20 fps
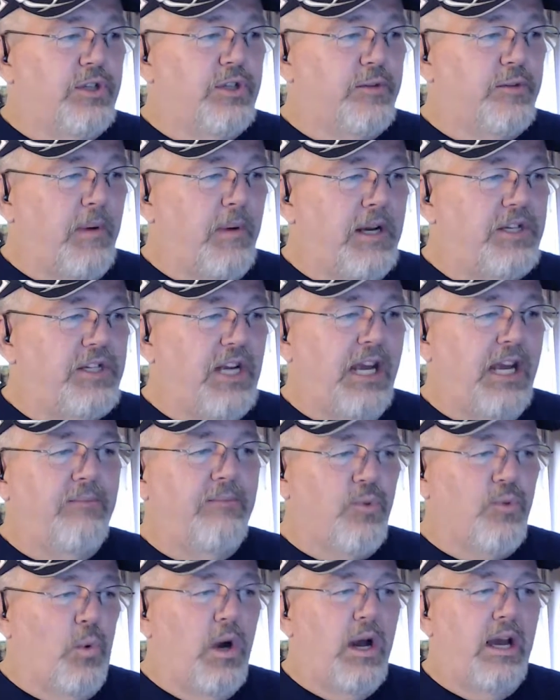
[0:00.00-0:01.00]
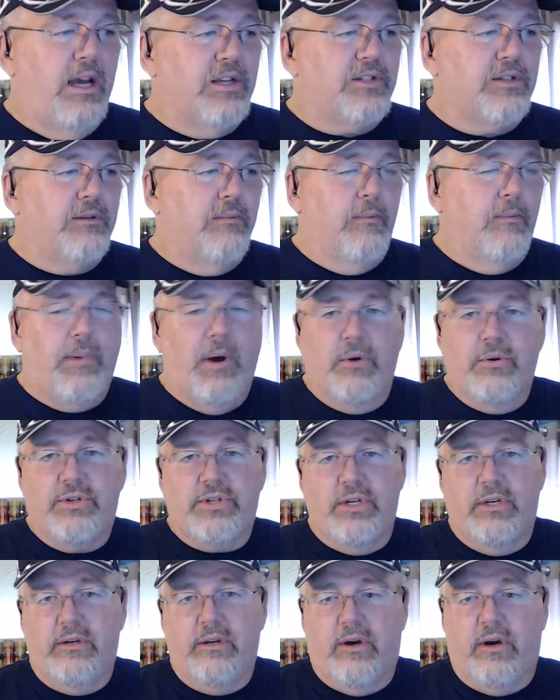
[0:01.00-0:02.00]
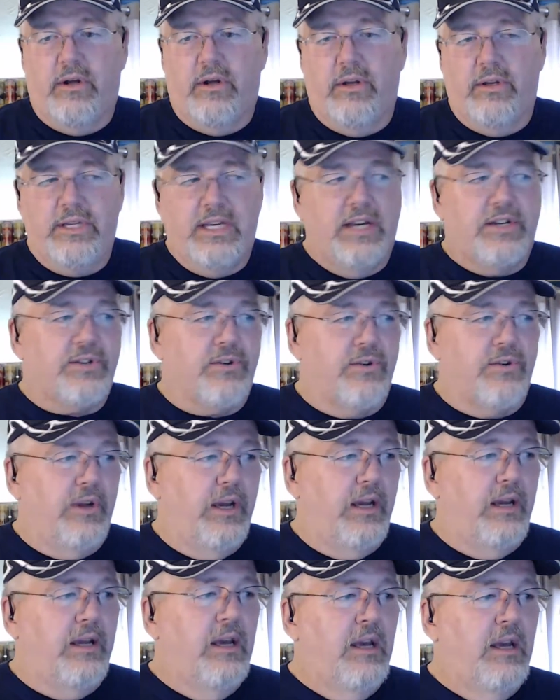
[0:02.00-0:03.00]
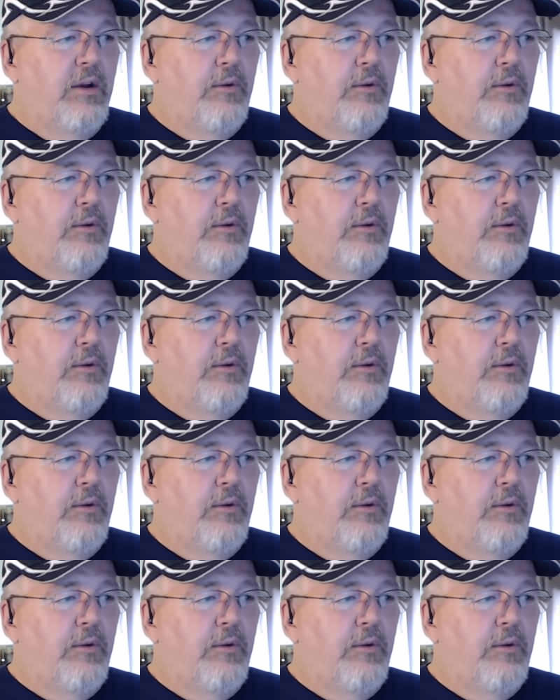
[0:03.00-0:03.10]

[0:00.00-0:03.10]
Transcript: This is by James West, posted yesterday.